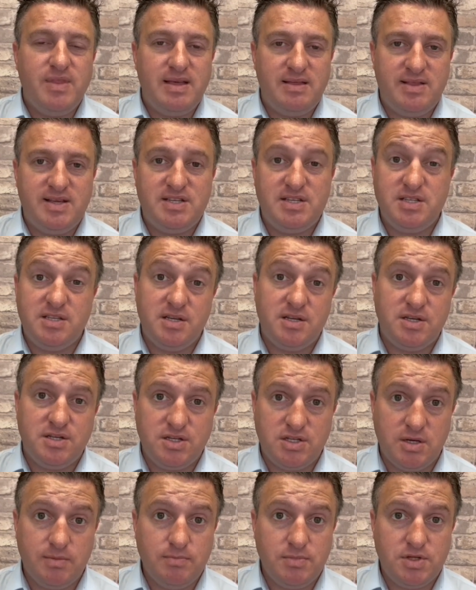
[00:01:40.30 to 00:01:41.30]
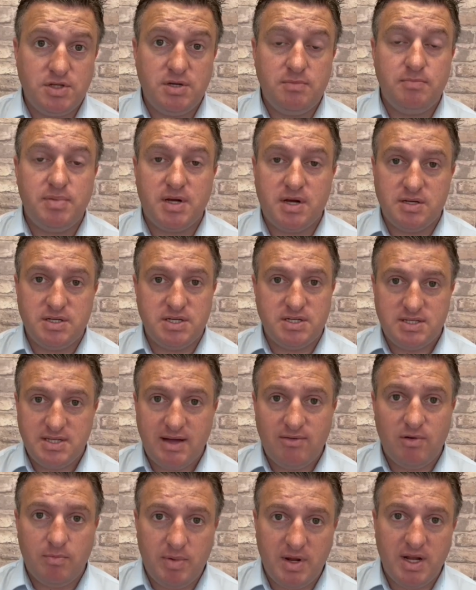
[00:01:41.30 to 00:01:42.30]
this is an assumption because it's
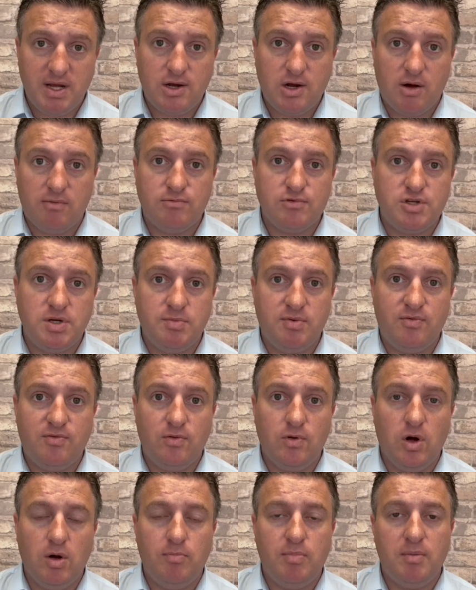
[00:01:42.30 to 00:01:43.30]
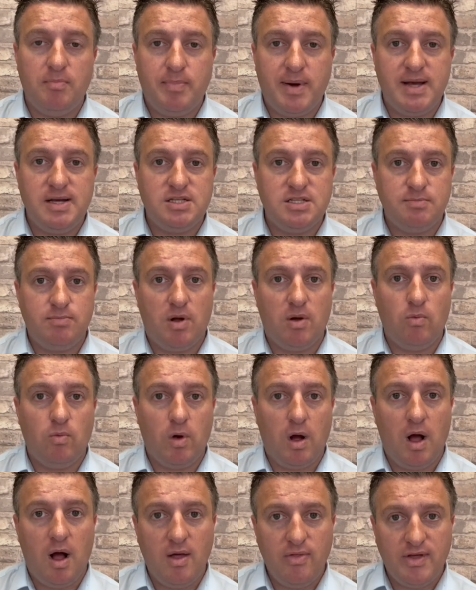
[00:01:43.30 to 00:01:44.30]
never been in Coventry before, but based upon
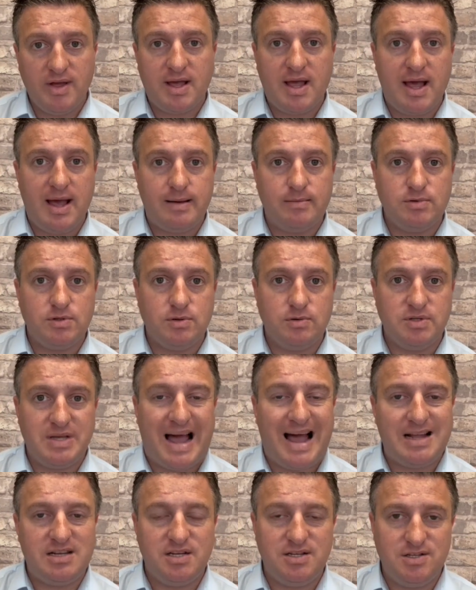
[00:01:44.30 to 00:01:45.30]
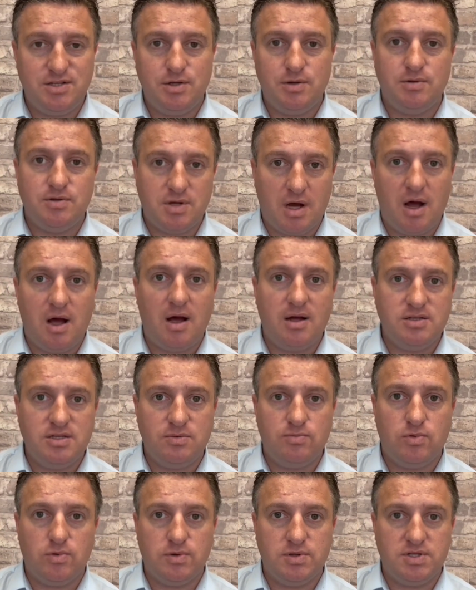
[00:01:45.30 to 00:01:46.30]
what other councils' attitudes are
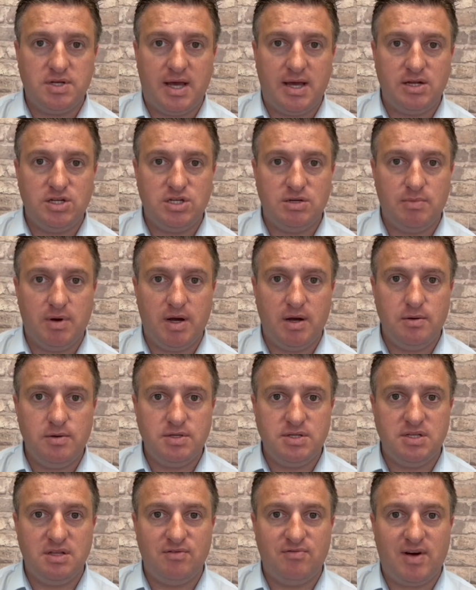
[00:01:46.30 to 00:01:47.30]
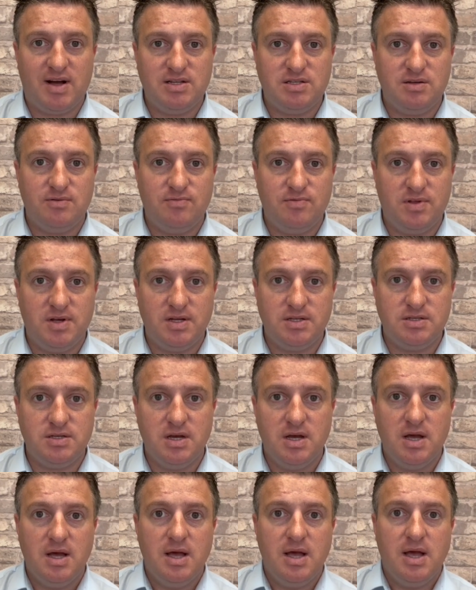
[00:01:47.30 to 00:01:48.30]
towards HMOs, in the fact of that
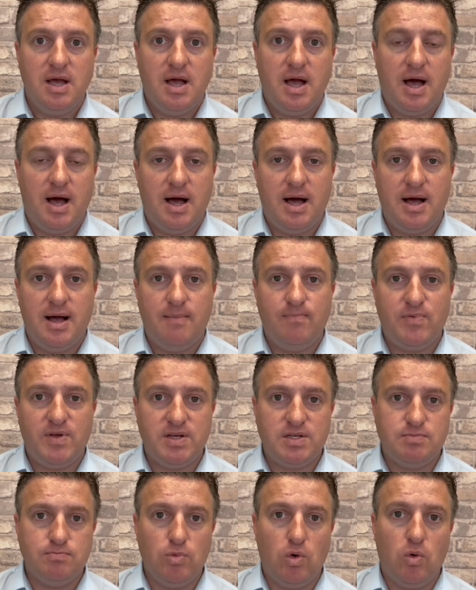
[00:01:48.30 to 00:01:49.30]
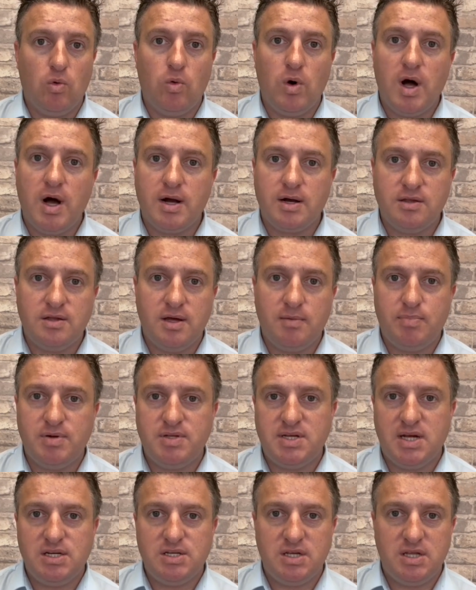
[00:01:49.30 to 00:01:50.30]
there's more work that
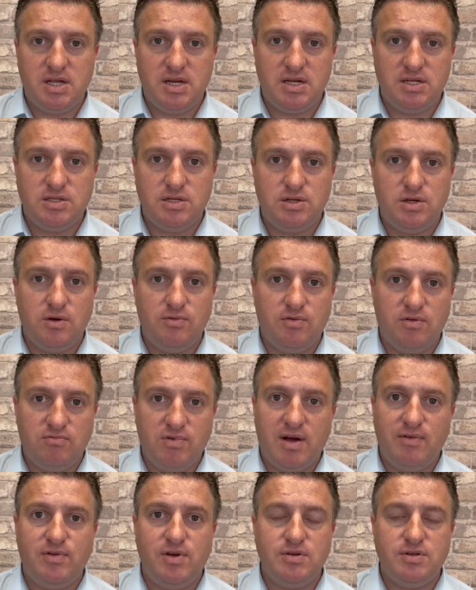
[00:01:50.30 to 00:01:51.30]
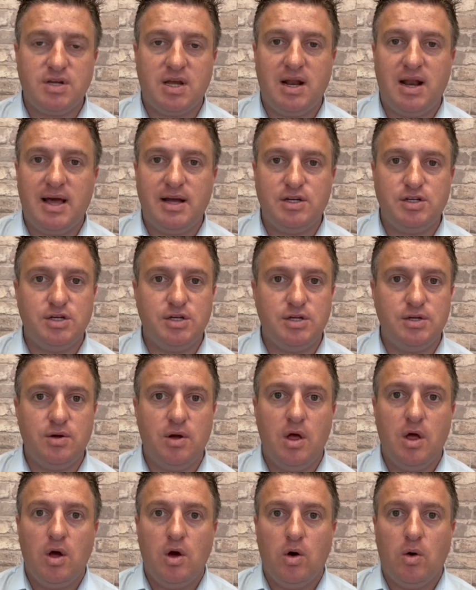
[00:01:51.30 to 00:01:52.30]
potentially they need to do for refuse
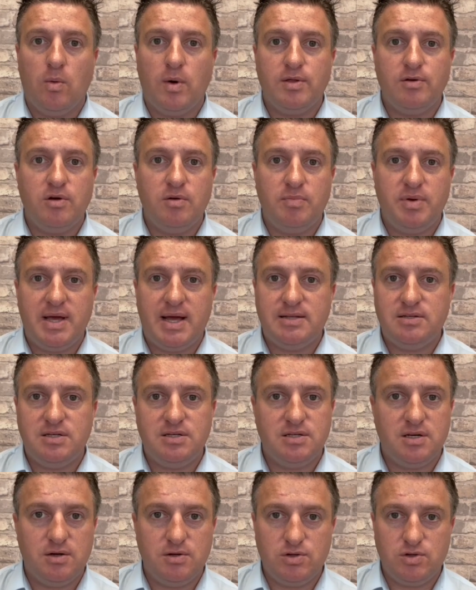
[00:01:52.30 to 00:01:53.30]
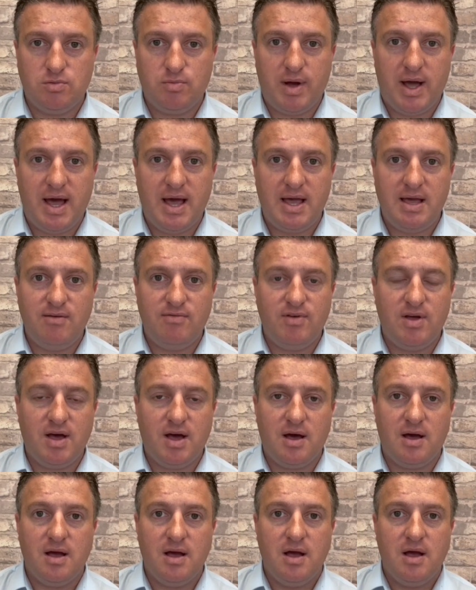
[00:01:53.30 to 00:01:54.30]
collection, or whether it be antisocial
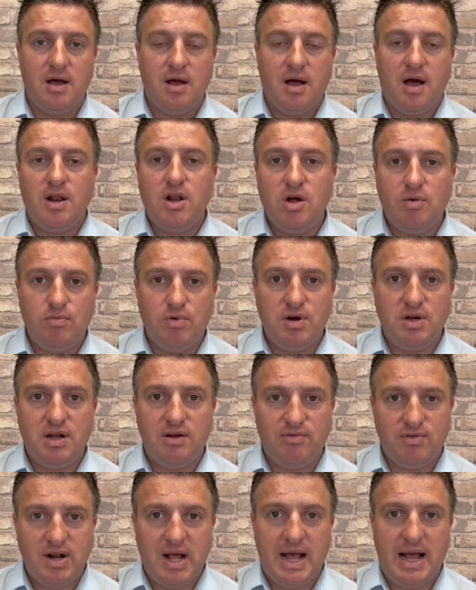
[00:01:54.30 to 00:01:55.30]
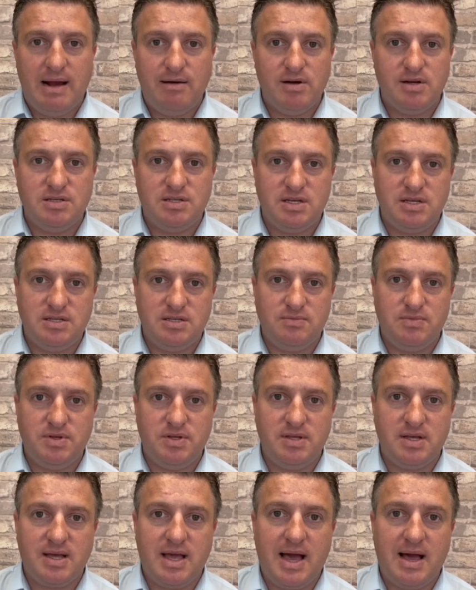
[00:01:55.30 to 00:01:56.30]
behaviour, a number of different areas,
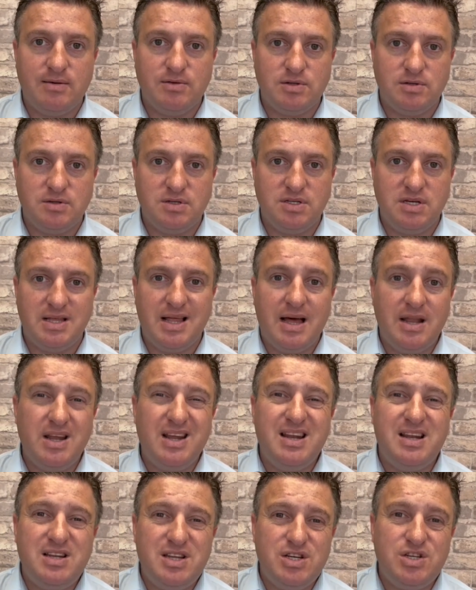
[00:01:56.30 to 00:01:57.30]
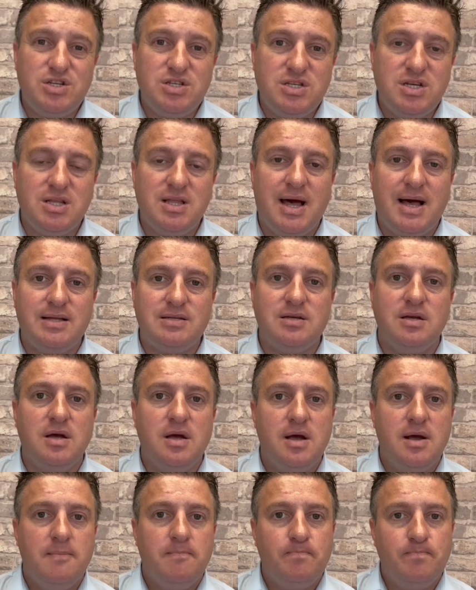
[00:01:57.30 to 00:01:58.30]
the councils see that. And in addition to that,
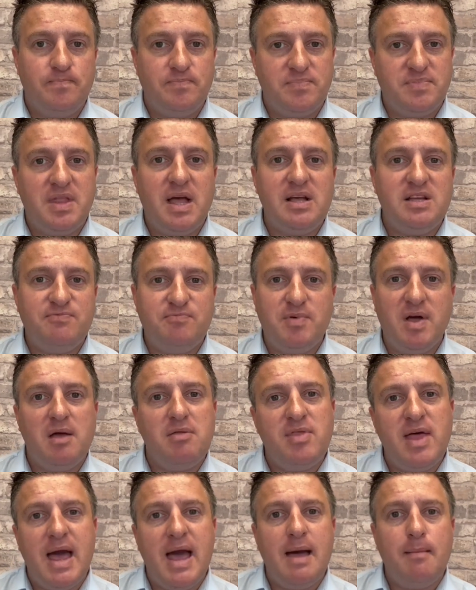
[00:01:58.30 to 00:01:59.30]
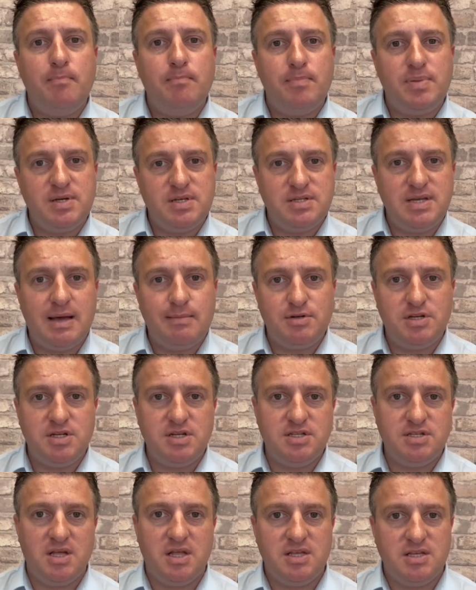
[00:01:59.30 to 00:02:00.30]
their perception
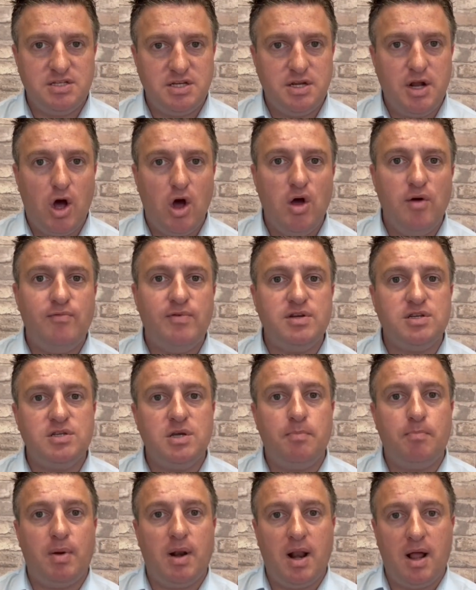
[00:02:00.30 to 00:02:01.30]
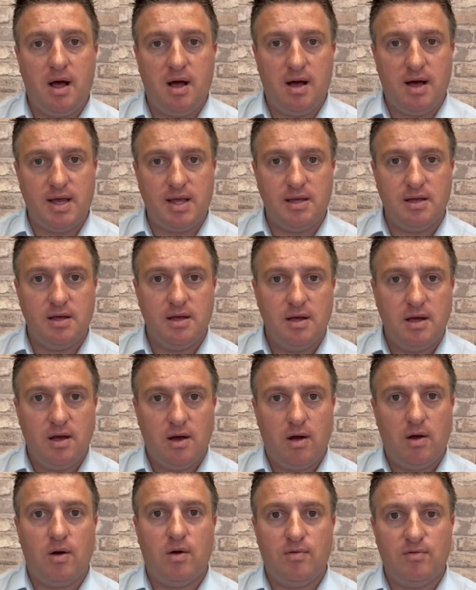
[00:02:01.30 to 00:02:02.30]
is that there's an oversupply
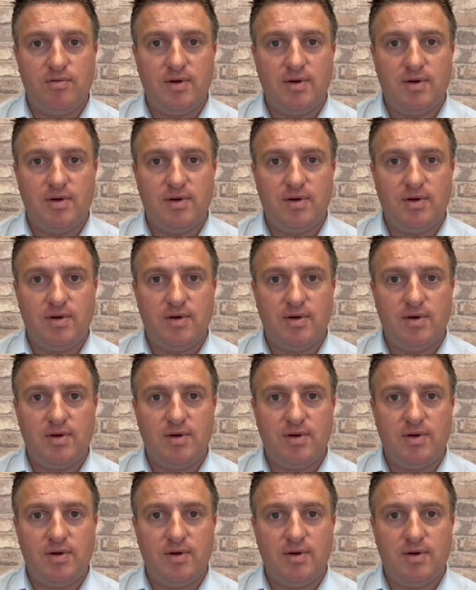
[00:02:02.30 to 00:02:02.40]
of